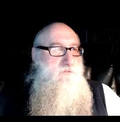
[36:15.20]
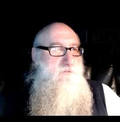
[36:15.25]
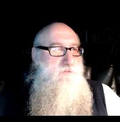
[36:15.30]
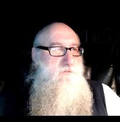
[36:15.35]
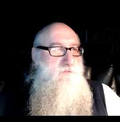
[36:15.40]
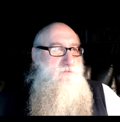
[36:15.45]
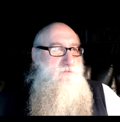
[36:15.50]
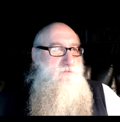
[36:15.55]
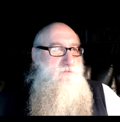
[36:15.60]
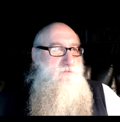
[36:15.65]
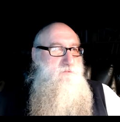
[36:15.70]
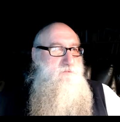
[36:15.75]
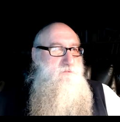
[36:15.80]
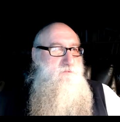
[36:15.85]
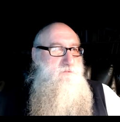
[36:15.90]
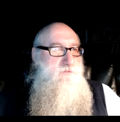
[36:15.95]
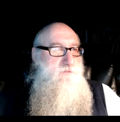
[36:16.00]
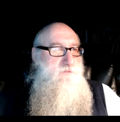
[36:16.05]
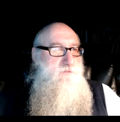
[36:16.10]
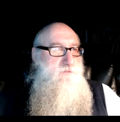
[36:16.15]

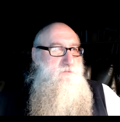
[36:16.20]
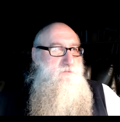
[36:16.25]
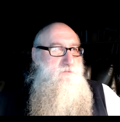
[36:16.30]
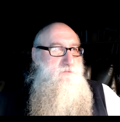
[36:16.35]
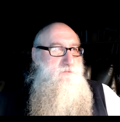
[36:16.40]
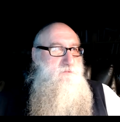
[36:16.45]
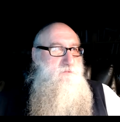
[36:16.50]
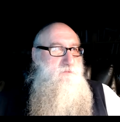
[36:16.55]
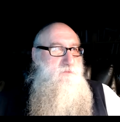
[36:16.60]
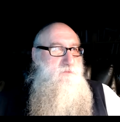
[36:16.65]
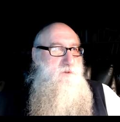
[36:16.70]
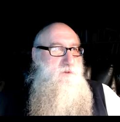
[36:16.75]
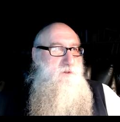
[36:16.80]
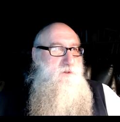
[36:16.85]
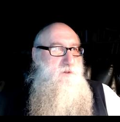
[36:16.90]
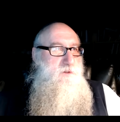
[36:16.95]
(no one is talking)